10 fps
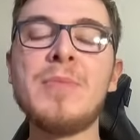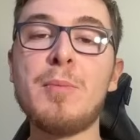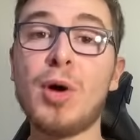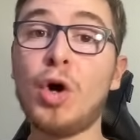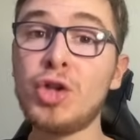
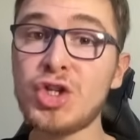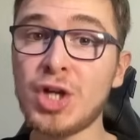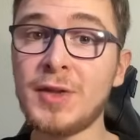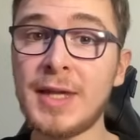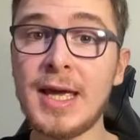But on the
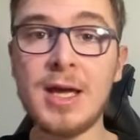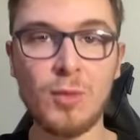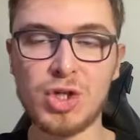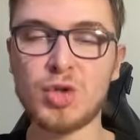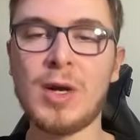Sunday,
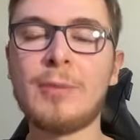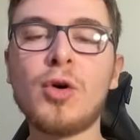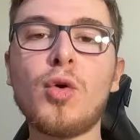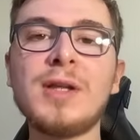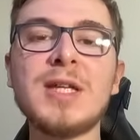which is when I'm
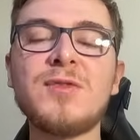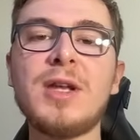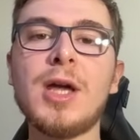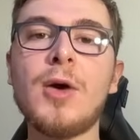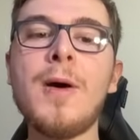recording this
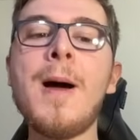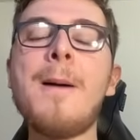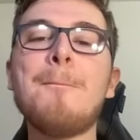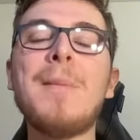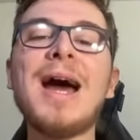video,
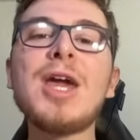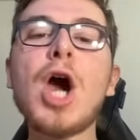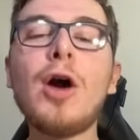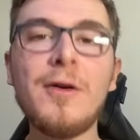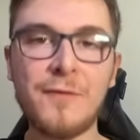my
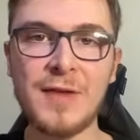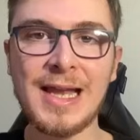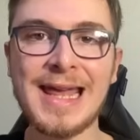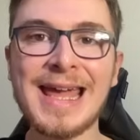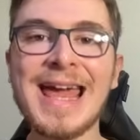current
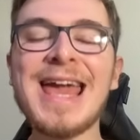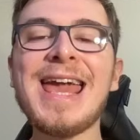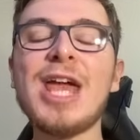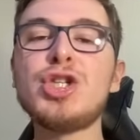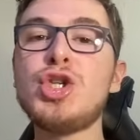feeling
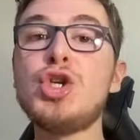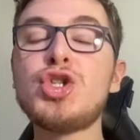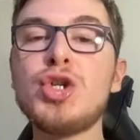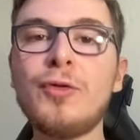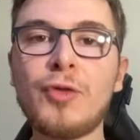is to use
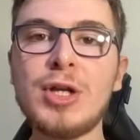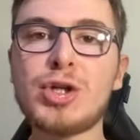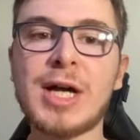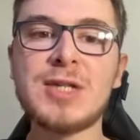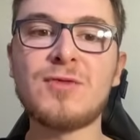2 free
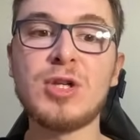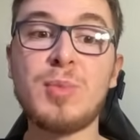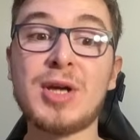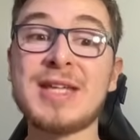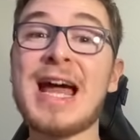transfers
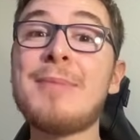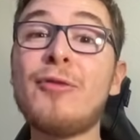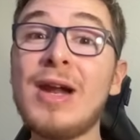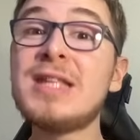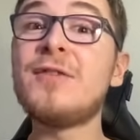because I am
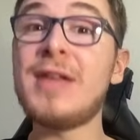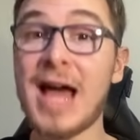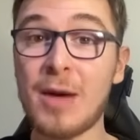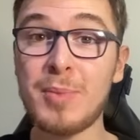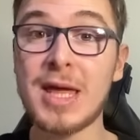relatively
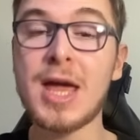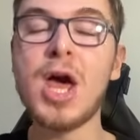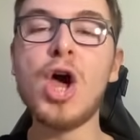happy